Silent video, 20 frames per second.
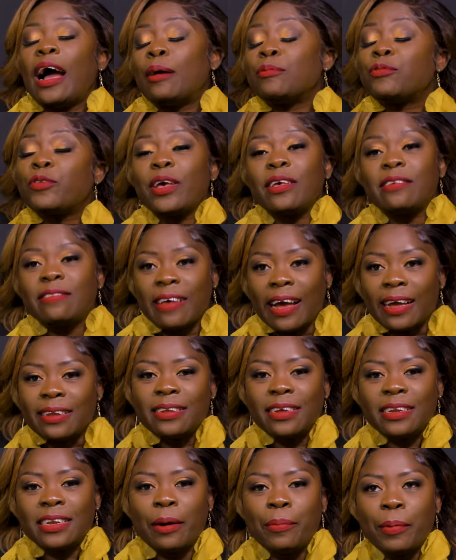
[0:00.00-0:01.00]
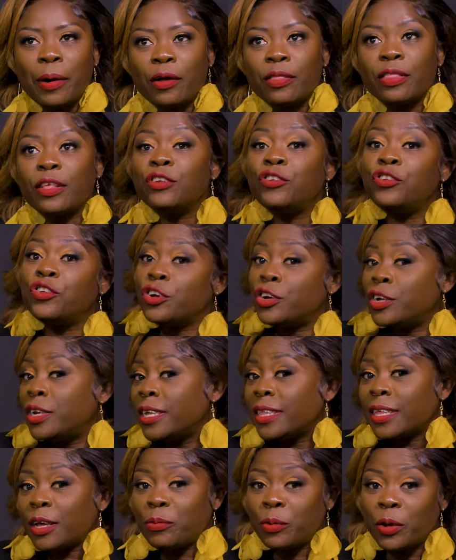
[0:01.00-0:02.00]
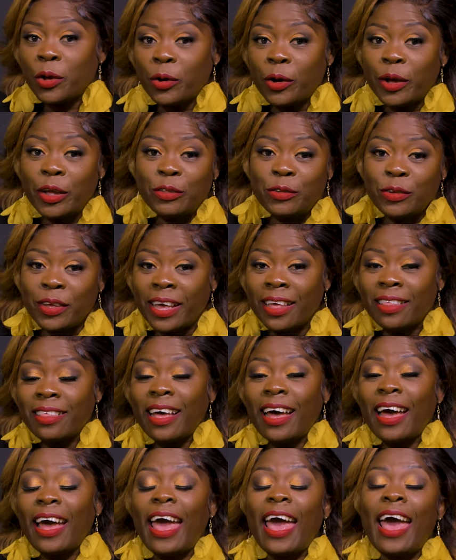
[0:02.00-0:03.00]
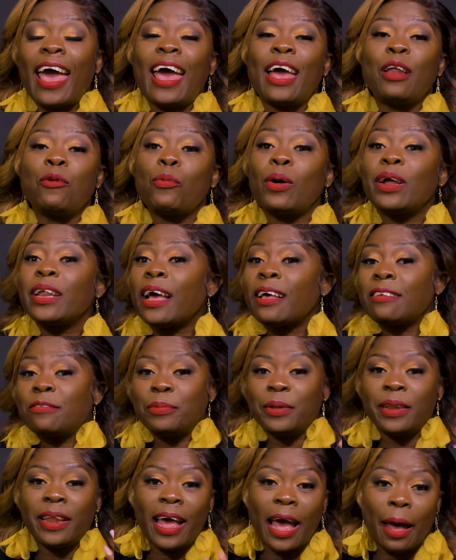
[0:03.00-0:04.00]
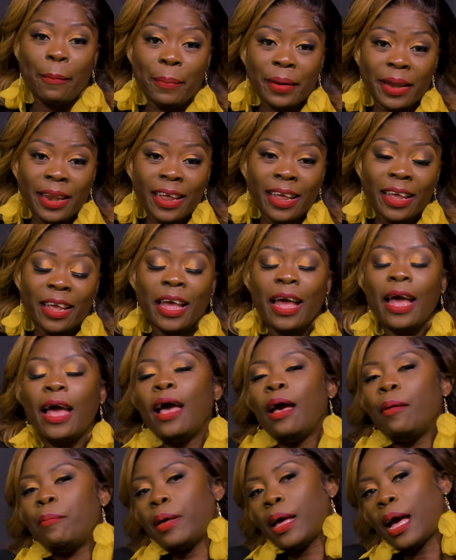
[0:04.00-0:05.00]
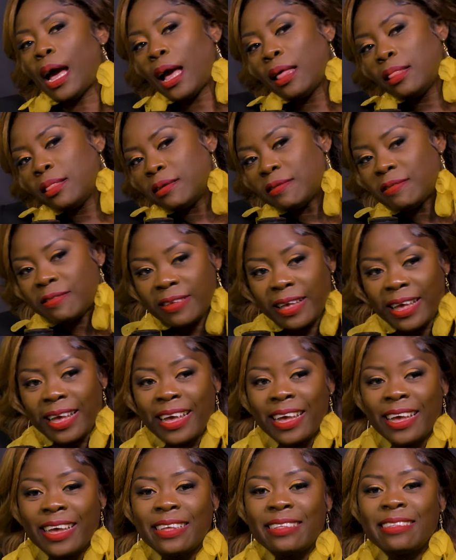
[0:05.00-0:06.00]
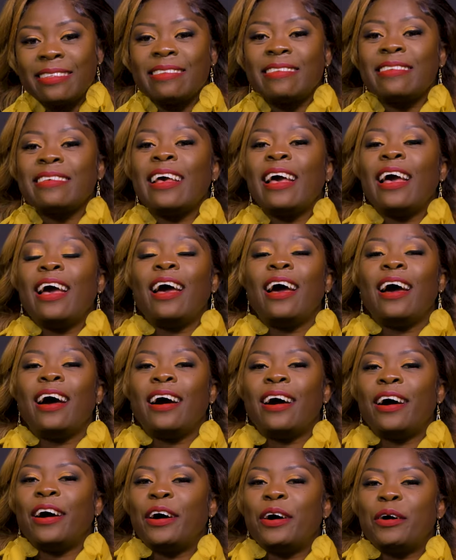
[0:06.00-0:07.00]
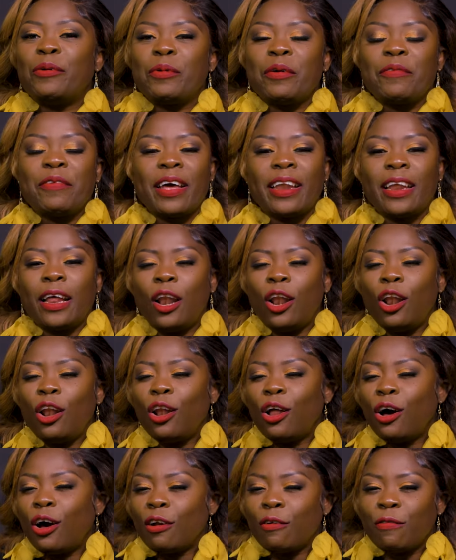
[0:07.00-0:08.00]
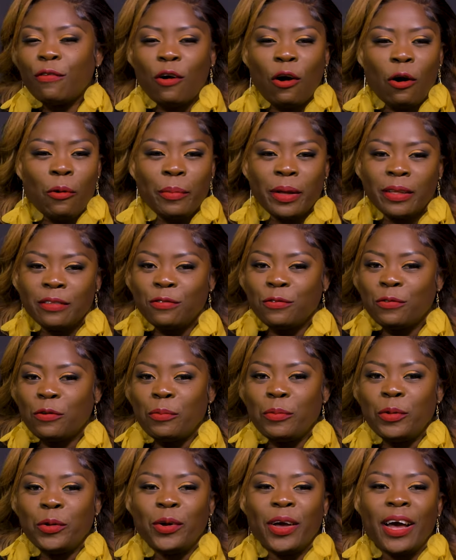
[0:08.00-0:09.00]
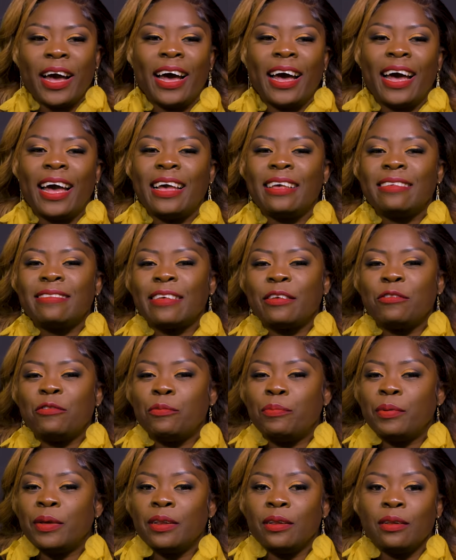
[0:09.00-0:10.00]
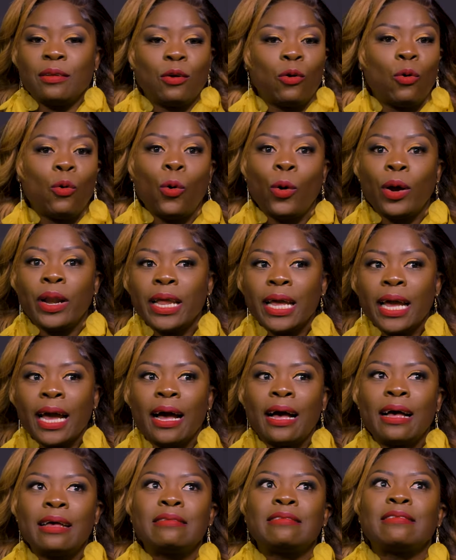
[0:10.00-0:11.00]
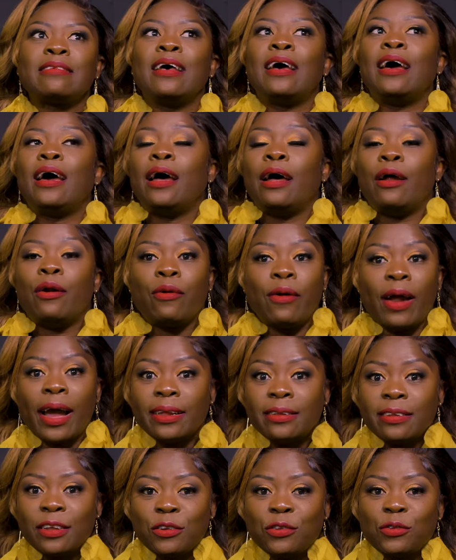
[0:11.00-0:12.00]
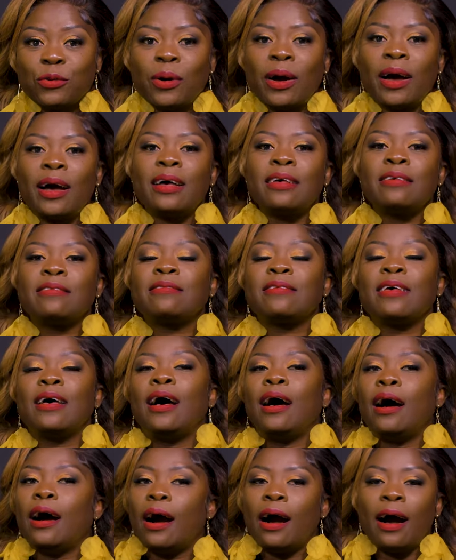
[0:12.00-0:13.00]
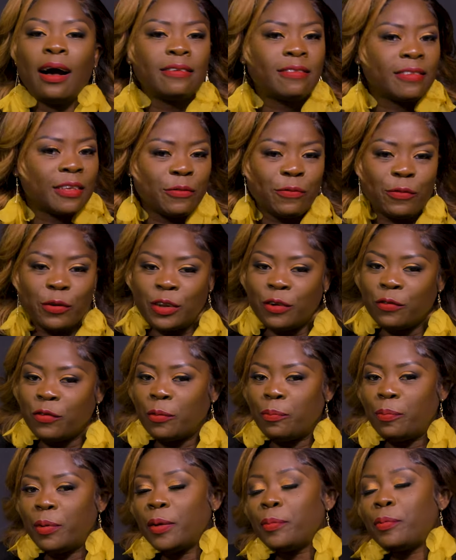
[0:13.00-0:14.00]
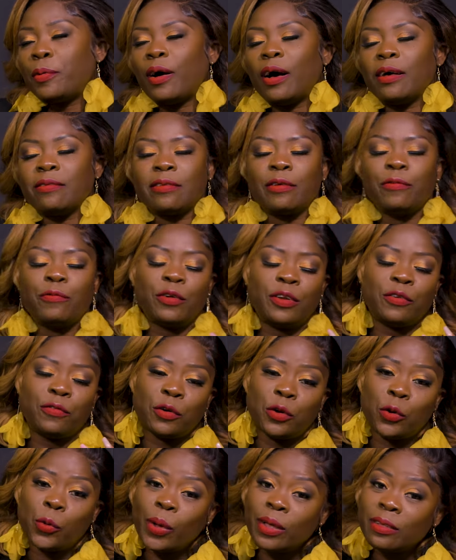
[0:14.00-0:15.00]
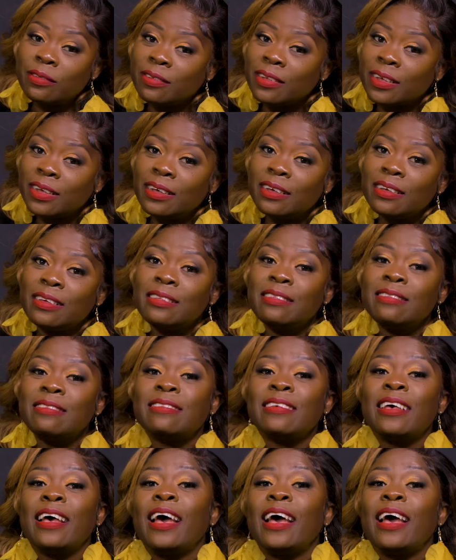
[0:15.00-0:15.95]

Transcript: I'm so excited about the journey that we're going together and what has been happening behind the scenes. Uh, we've had a lot of comments from you guys. you've been calling us, writing to us, asking for different people, asking for different questions,